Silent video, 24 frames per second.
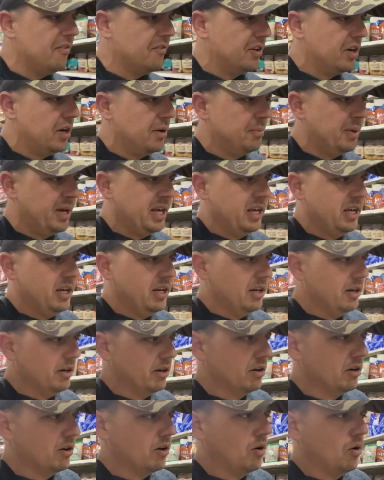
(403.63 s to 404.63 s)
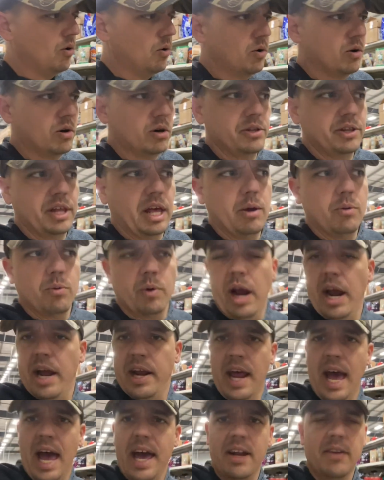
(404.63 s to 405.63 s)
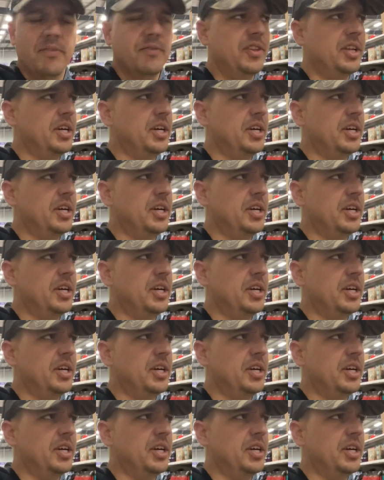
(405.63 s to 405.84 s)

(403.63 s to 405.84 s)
them here or they ran out of